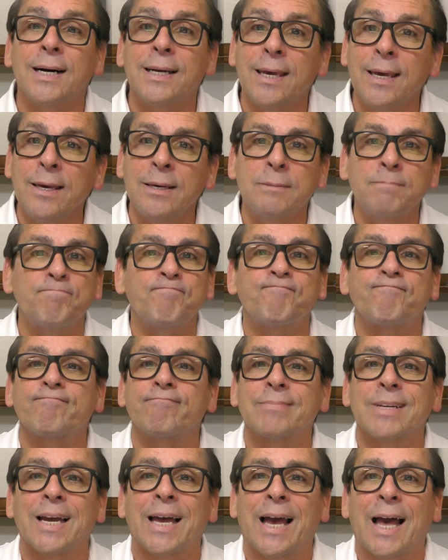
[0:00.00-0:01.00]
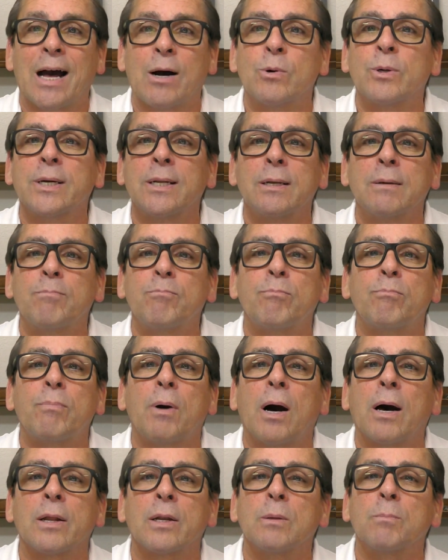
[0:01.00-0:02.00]
Again, how can a
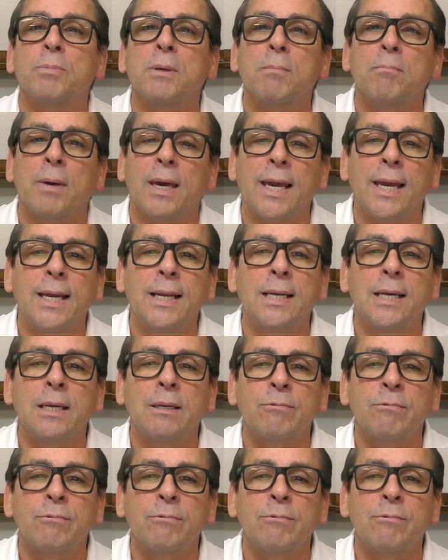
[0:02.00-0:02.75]
bottle be made